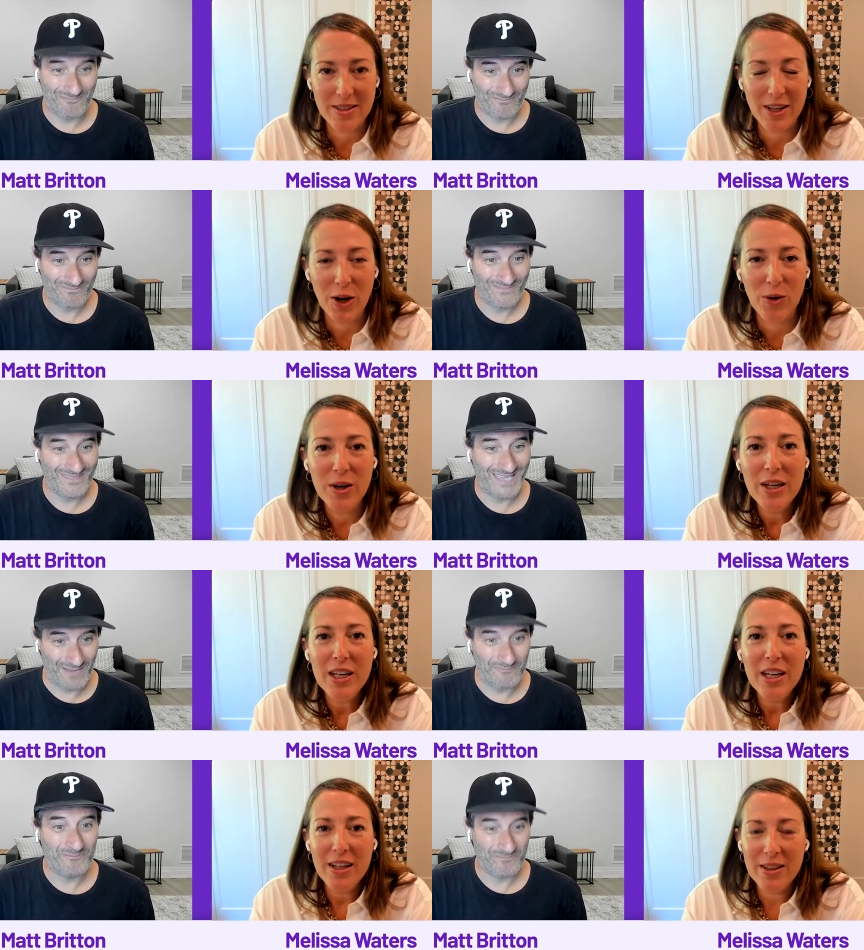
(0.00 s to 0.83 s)
Speaker 1: You know,
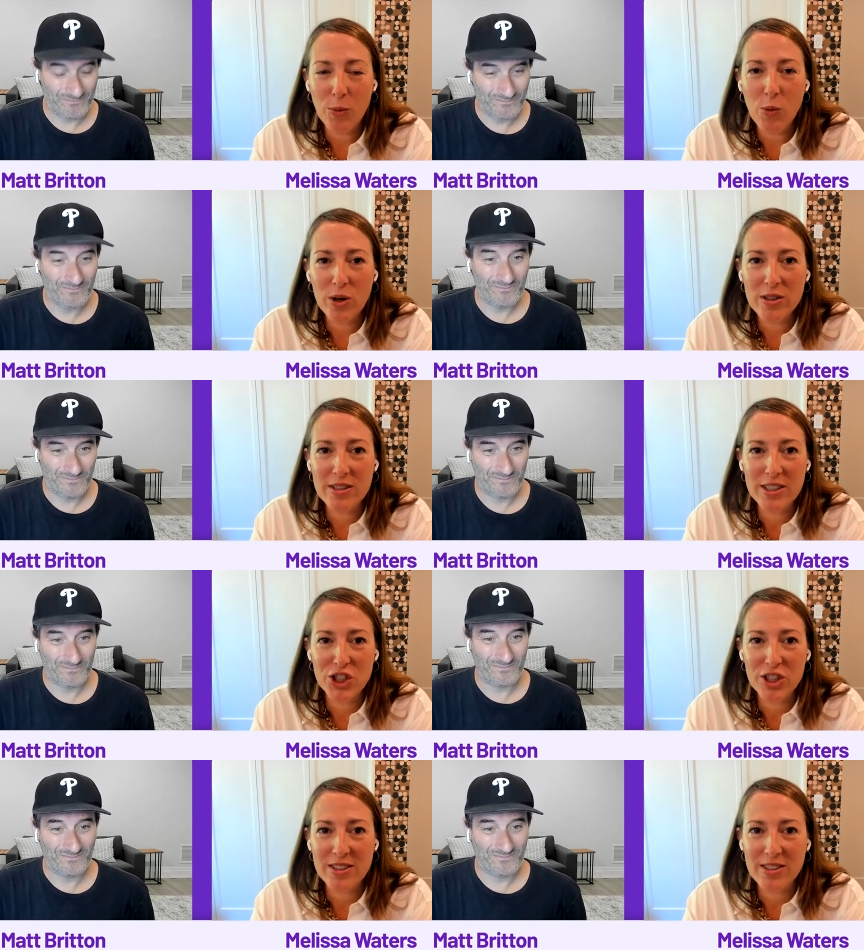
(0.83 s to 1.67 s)
the world
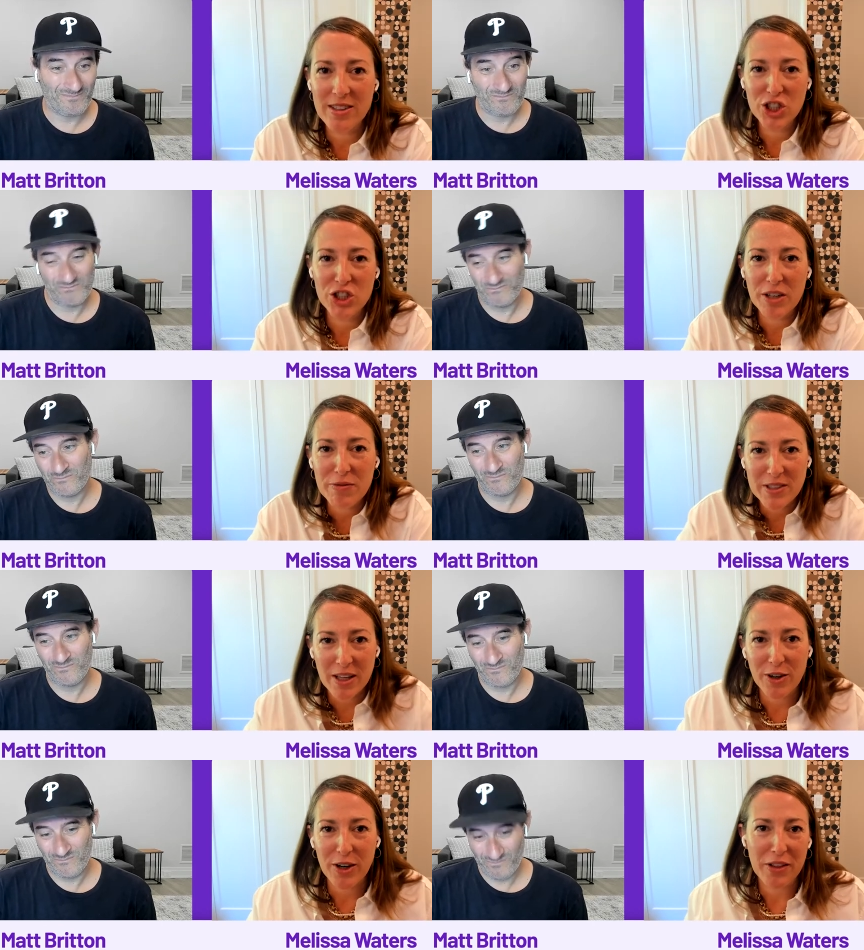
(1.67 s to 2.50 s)
is just the shifts
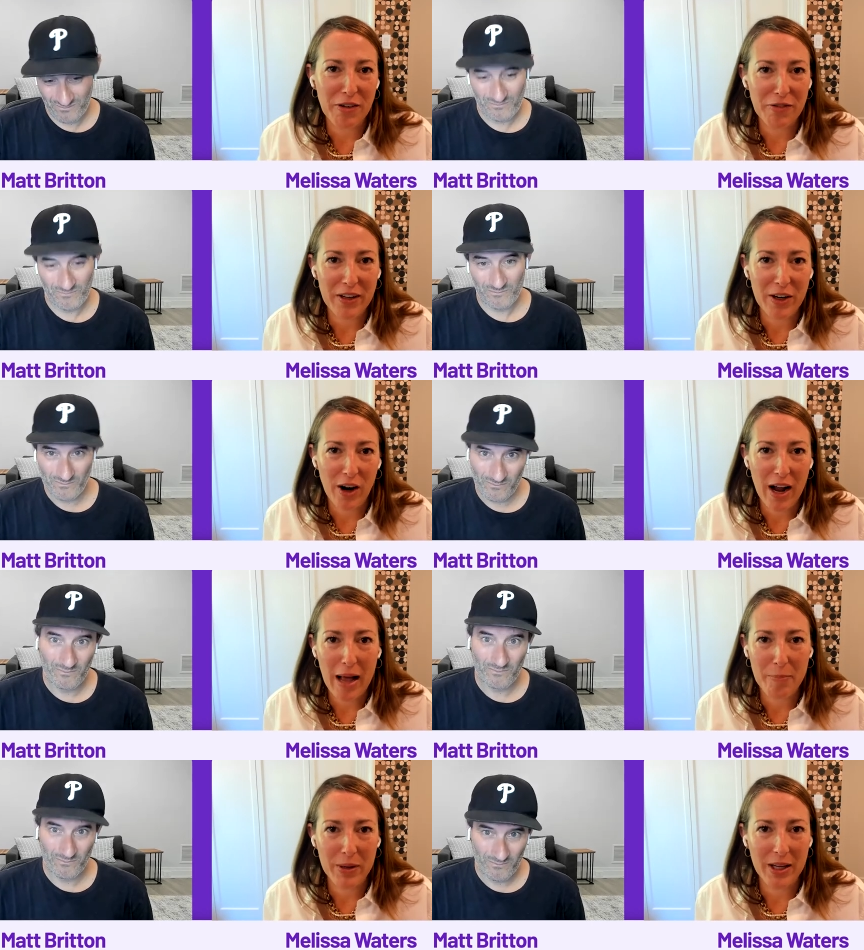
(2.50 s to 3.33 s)
underneath our feet are
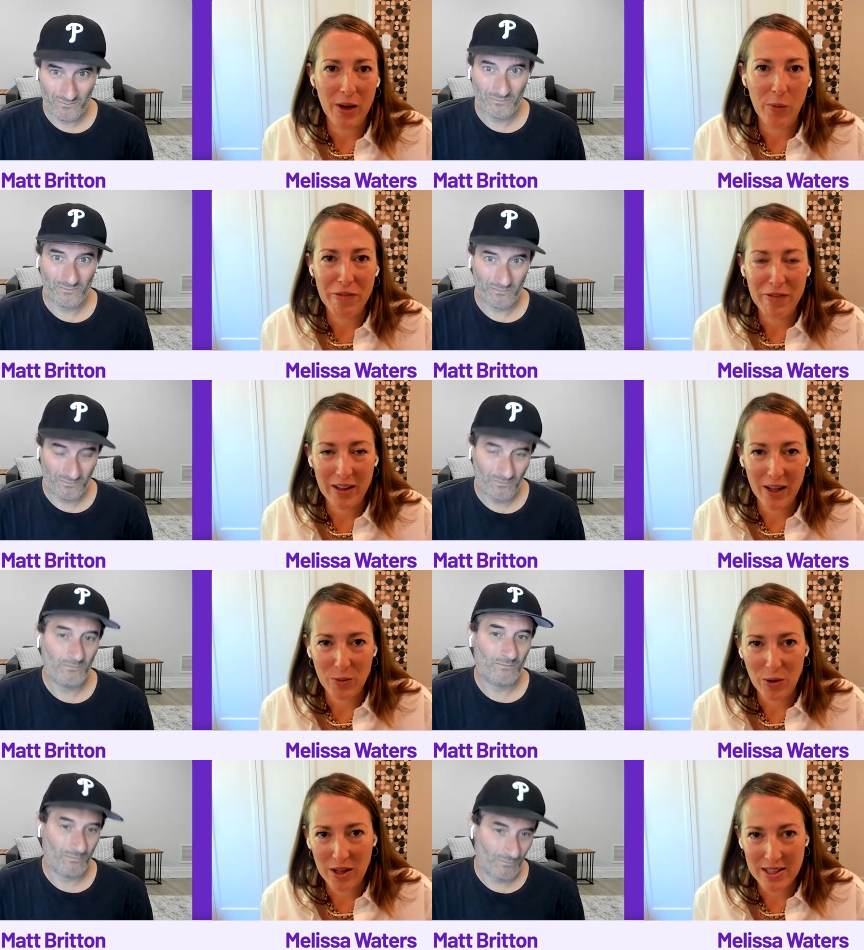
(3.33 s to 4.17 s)
happening. We feel
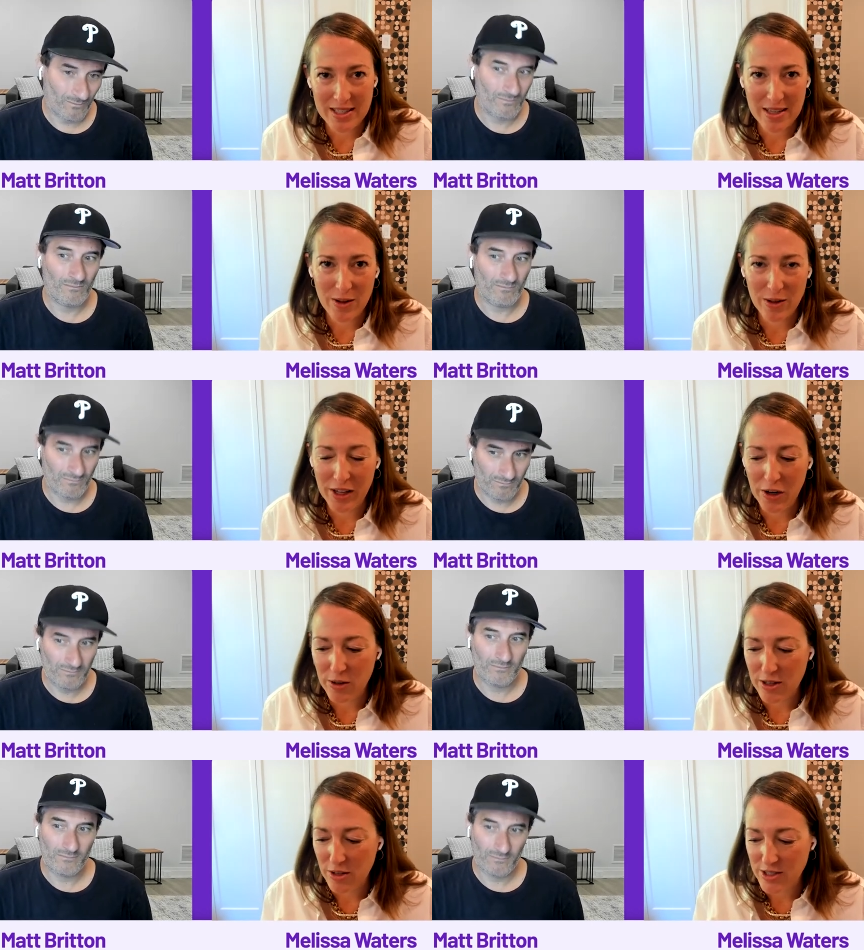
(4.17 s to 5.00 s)
like we're all, uh, you
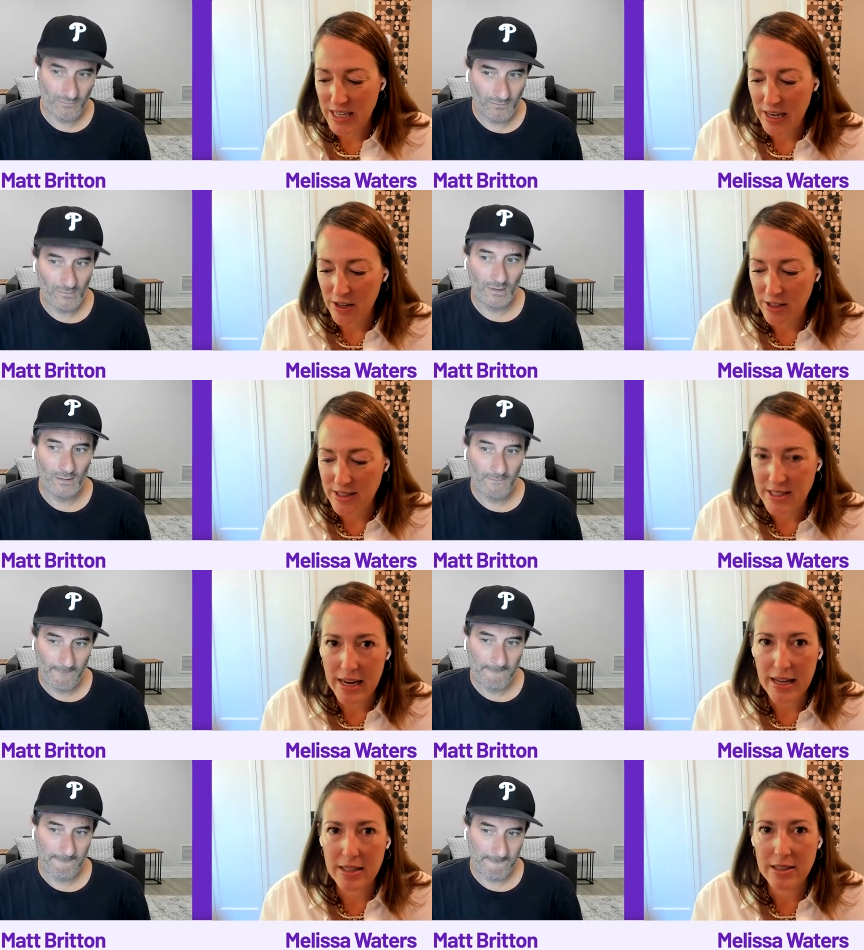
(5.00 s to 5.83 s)
know, all standing on
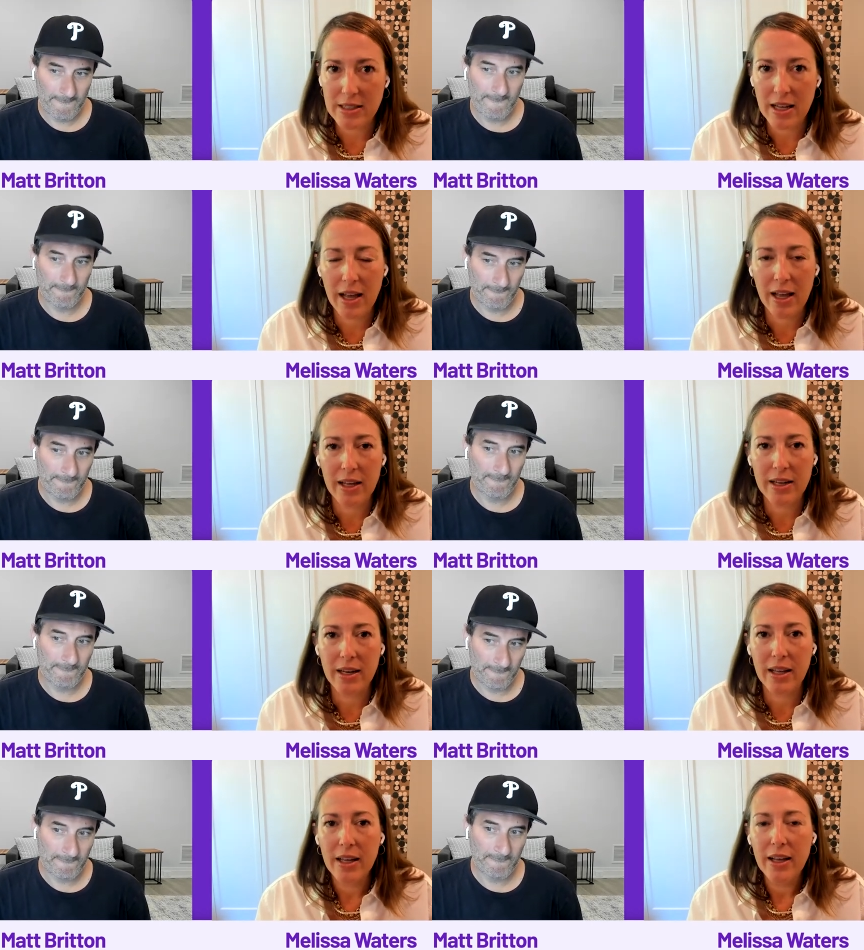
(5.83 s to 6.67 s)
sand.
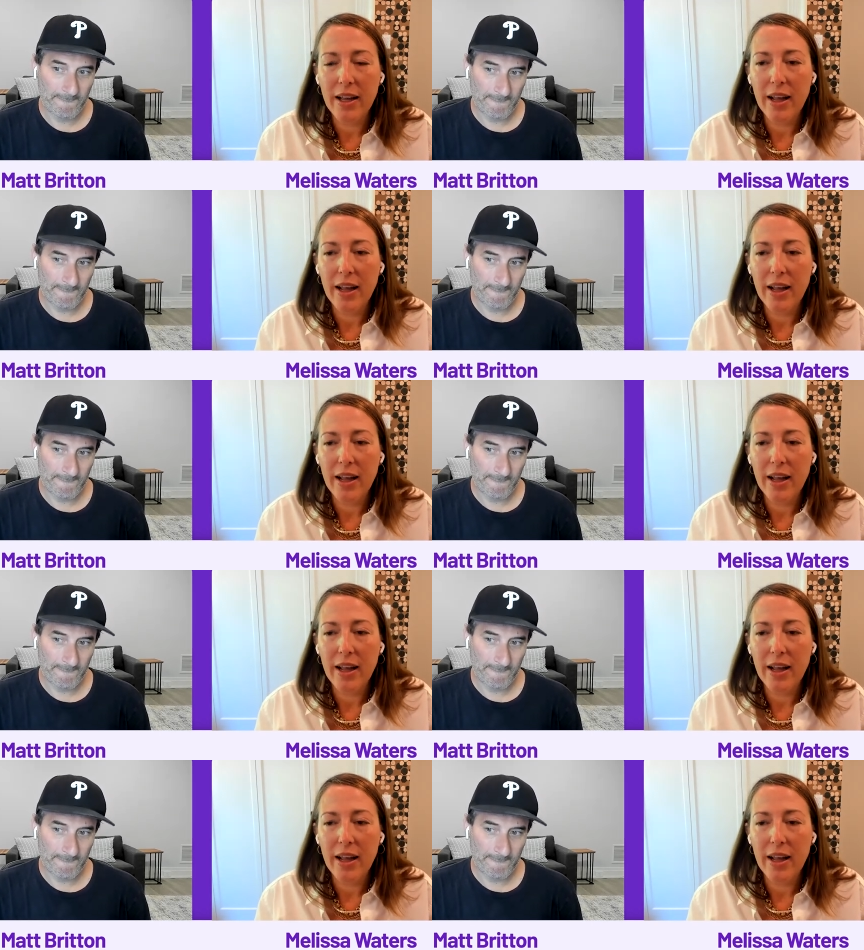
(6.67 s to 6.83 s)
And